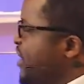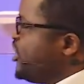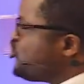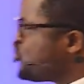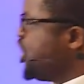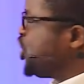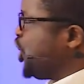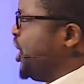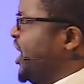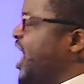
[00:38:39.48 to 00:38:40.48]
was very
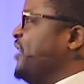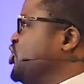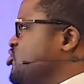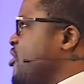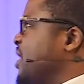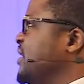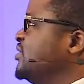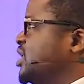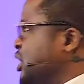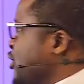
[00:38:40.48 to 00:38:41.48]
rich in
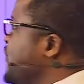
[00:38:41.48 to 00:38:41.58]
livestock, in